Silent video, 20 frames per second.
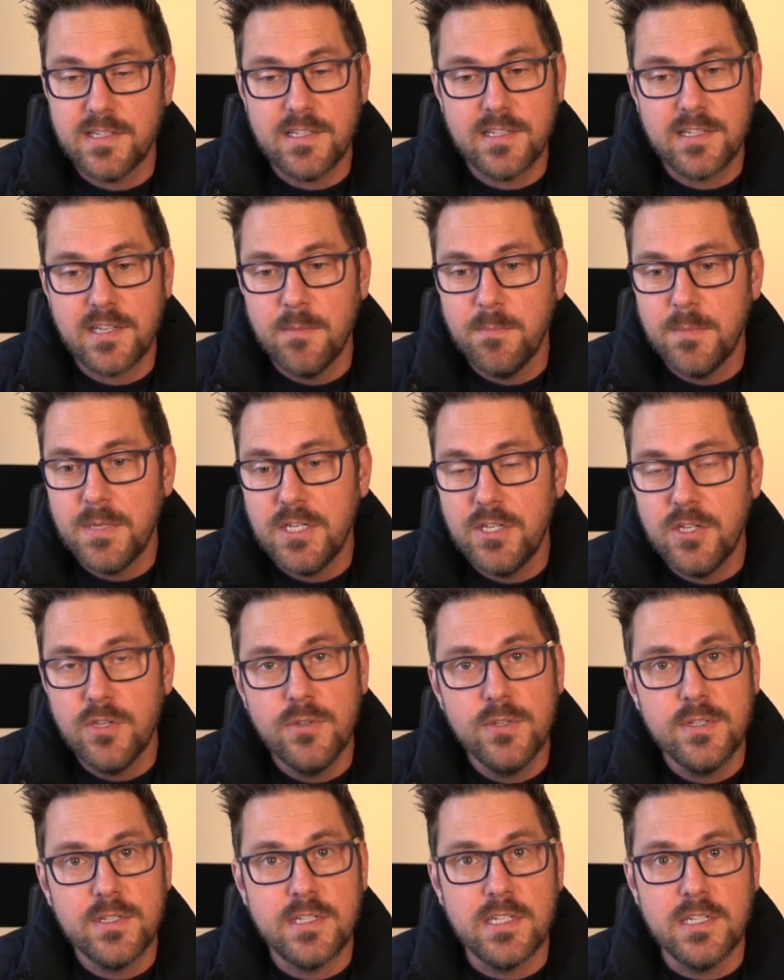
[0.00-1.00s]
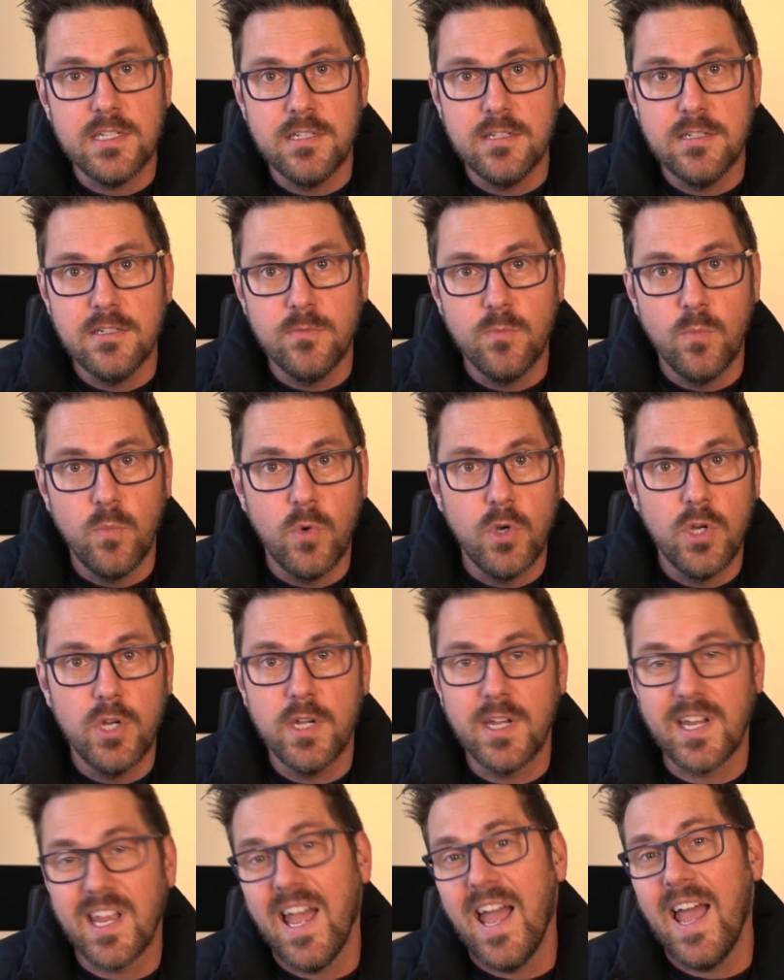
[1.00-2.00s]
This can be used in
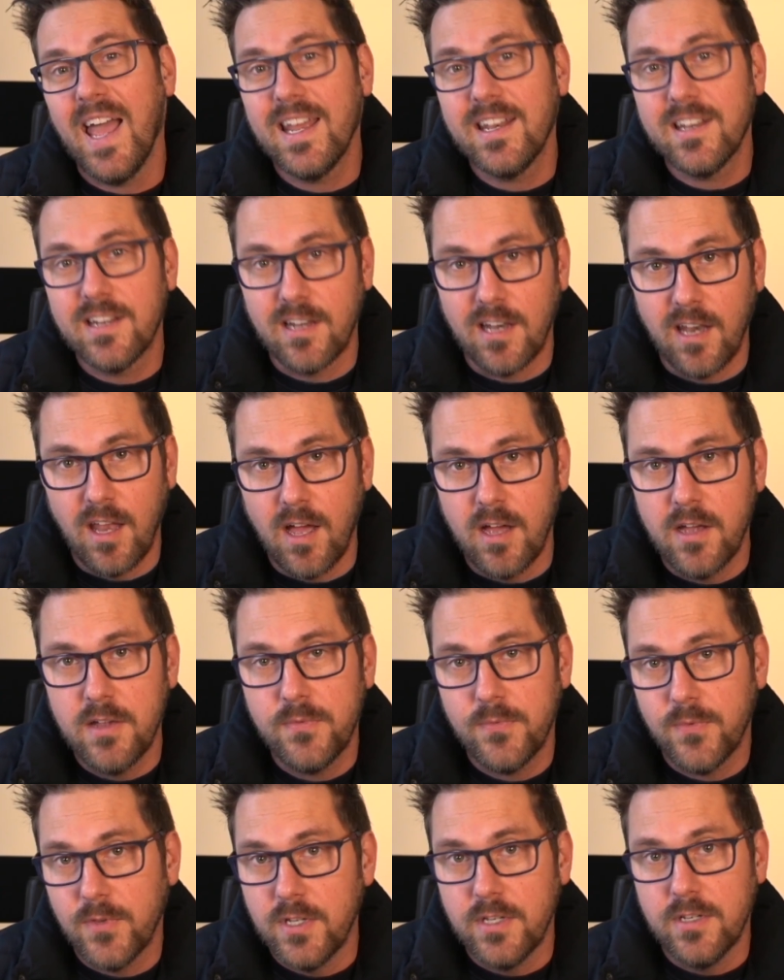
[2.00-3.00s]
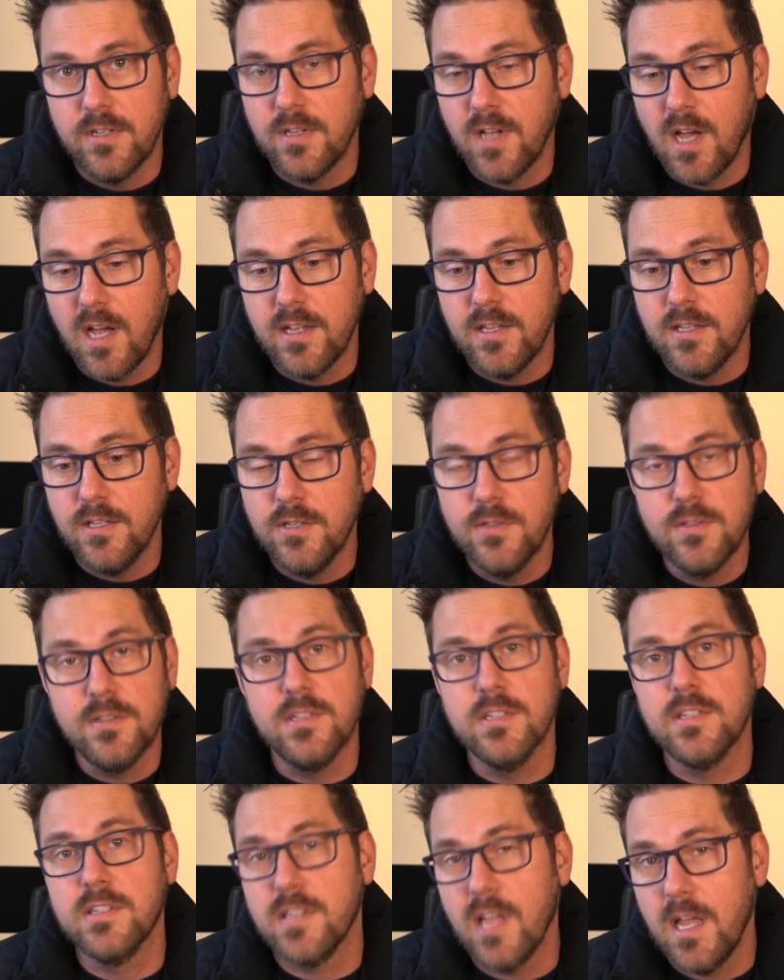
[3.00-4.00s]
work and life, and I use
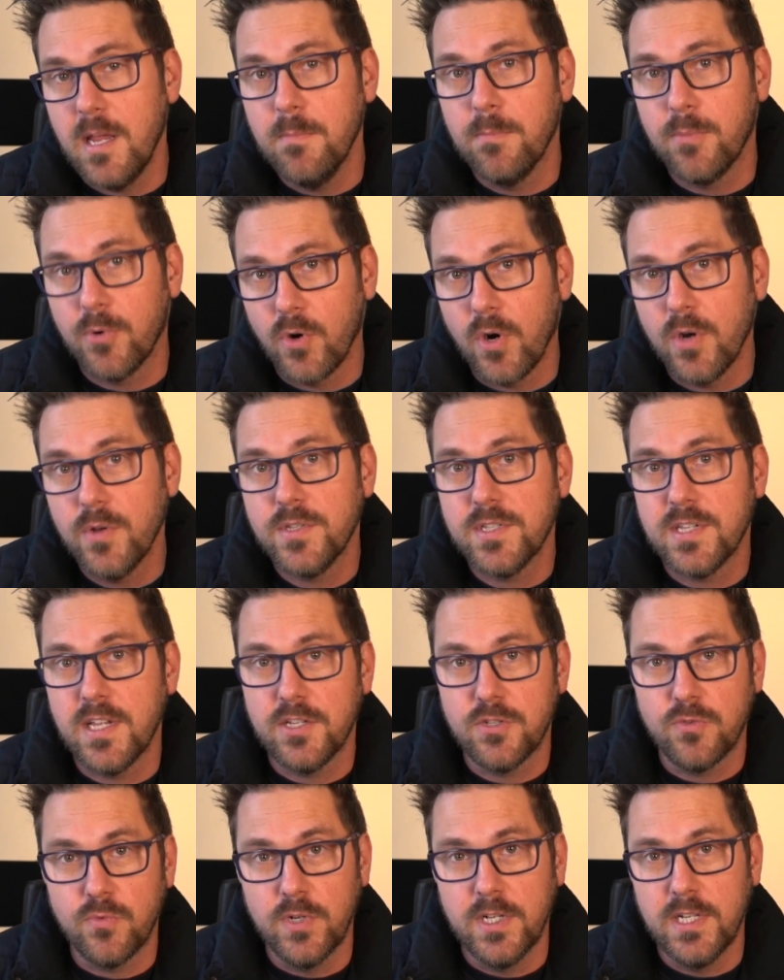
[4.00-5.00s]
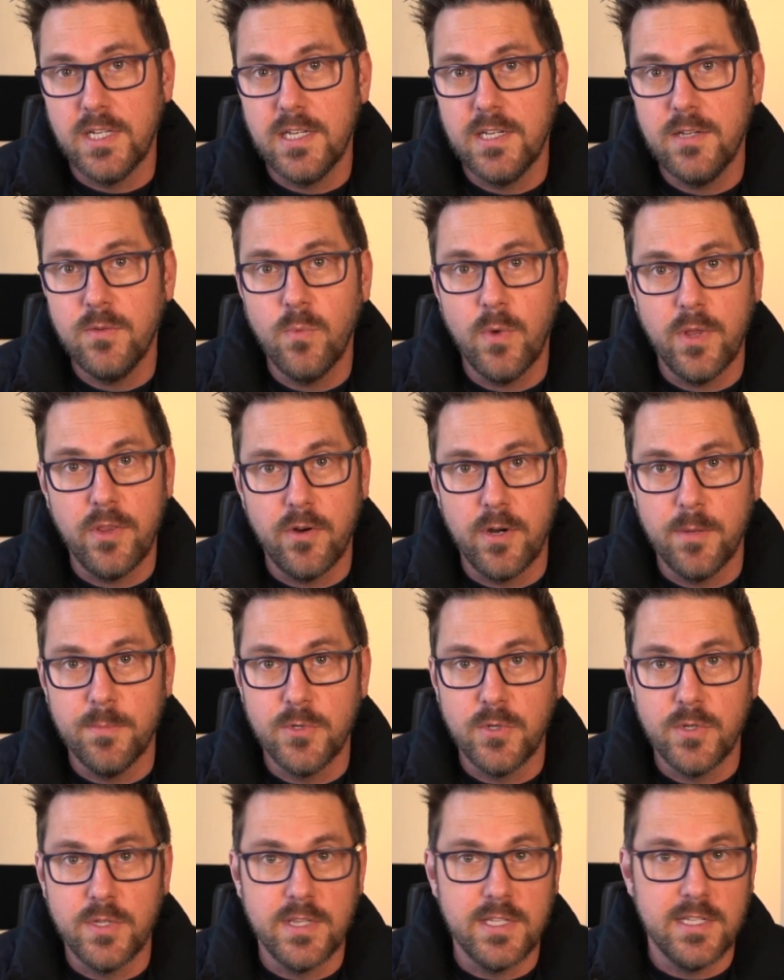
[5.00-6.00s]
the same process really whether I'm
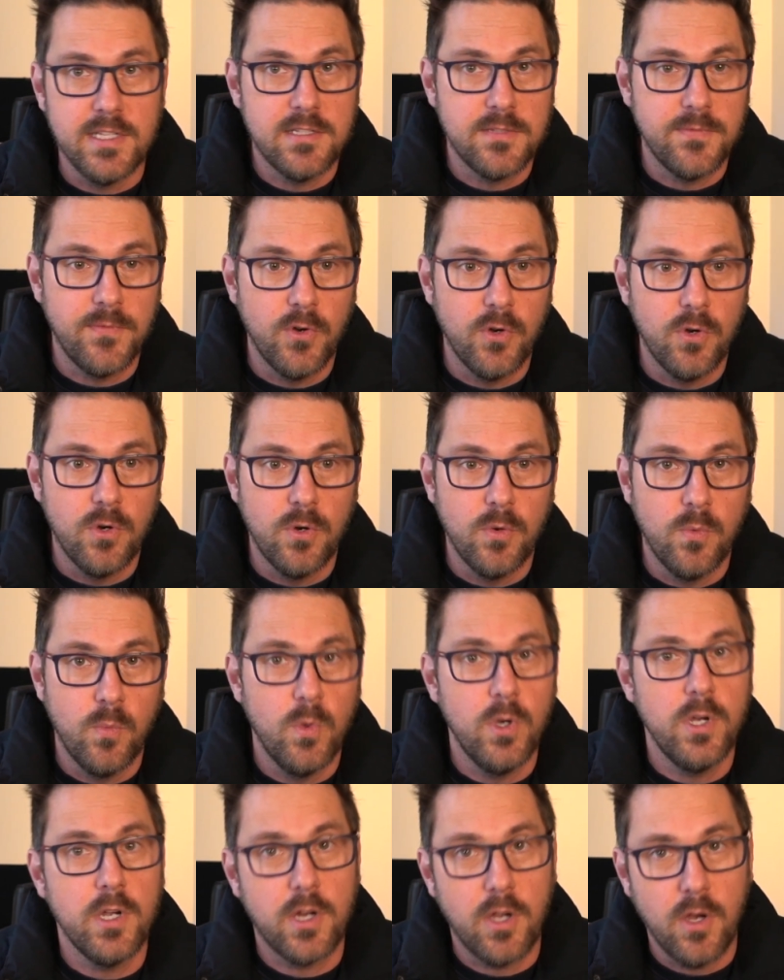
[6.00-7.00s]
doing these for work